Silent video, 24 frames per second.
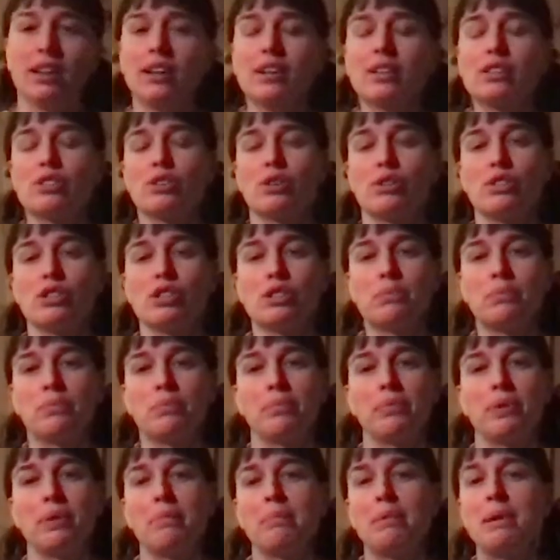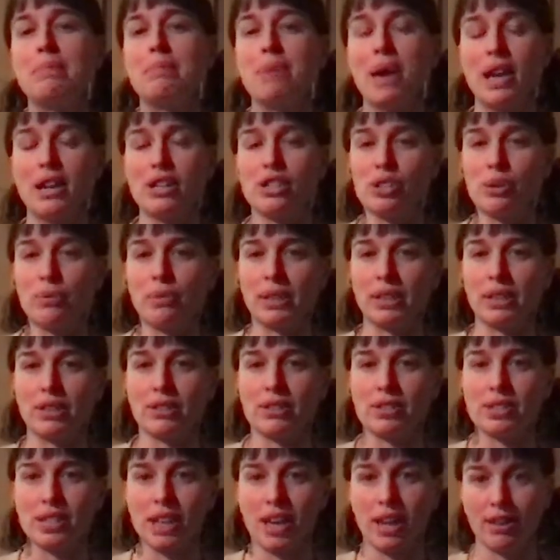So just be patient with
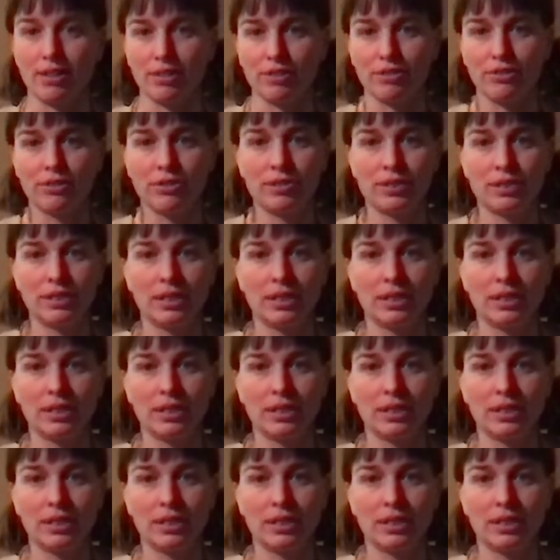yourself.